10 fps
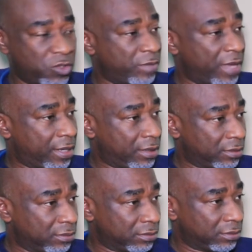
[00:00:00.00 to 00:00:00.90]
to make
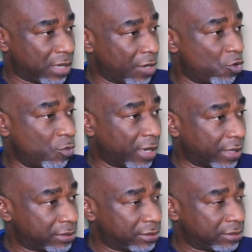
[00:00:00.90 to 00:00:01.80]
an
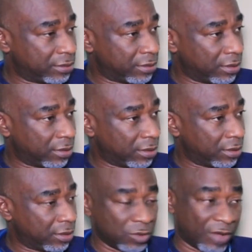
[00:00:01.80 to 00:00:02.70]
omelette,
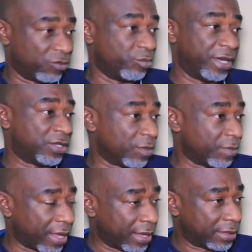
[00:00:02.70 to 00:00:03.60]
you have to break some
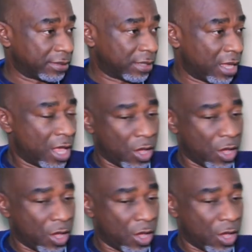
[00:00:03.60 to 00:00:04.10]
eggs.